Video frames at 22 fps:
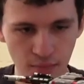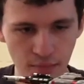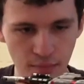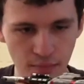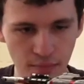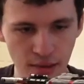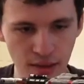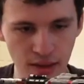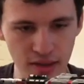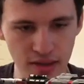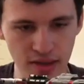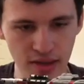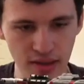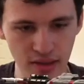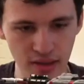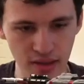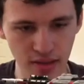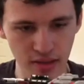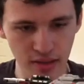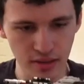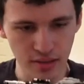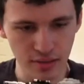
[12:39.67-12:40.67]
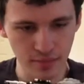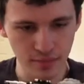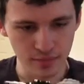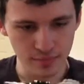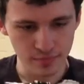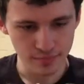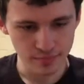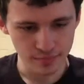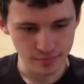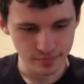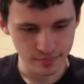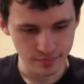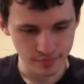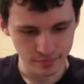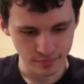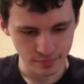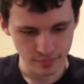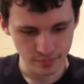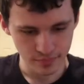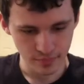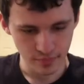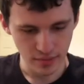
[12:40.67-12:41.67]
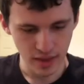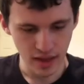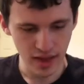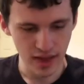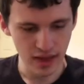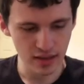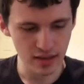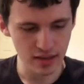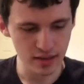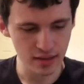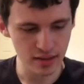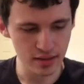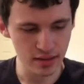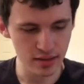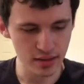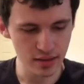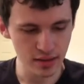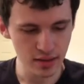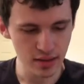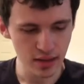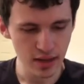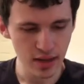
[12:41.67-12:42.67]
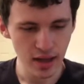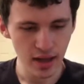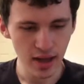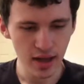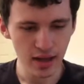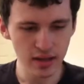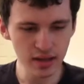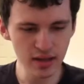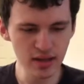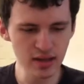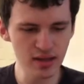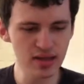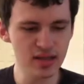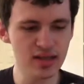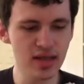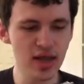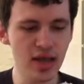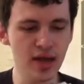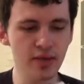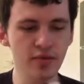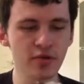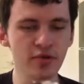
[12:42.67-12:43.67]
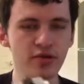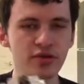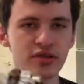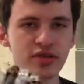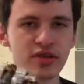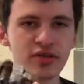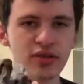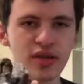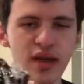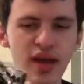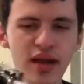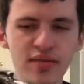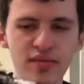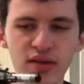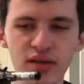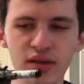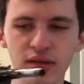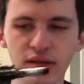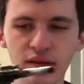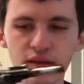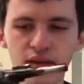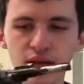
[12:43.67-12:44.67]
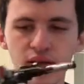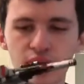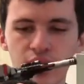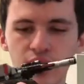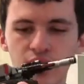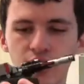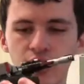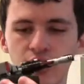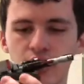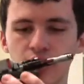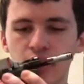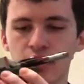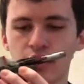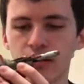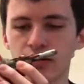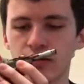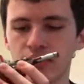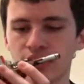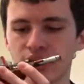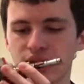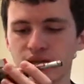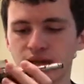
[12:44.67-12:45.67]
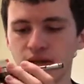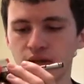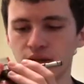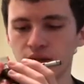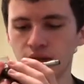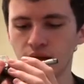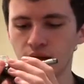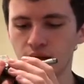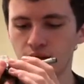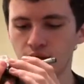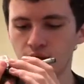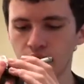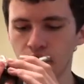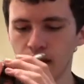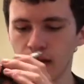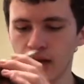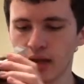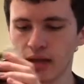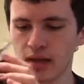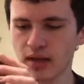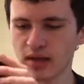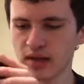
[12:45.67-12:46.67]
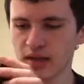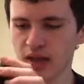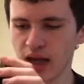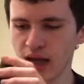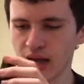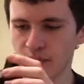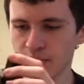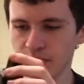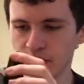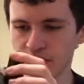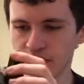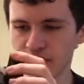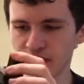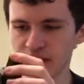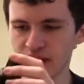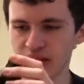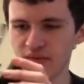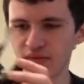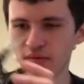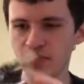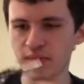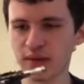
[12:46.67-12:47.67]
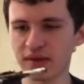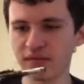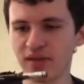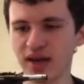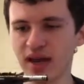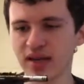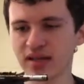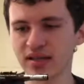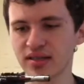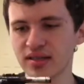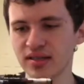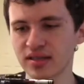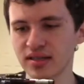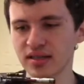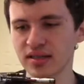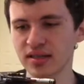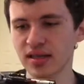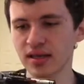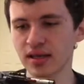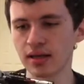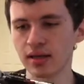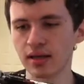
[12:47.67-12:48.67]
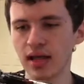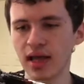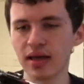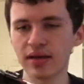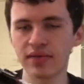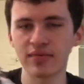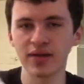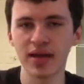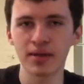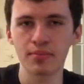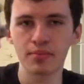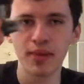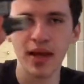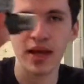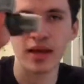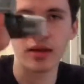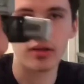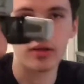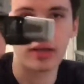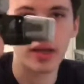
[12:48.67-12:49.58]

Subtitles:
But, and in this tank mode, you still have and in tank mode, you still have a bit of access to seeing a lot of that battle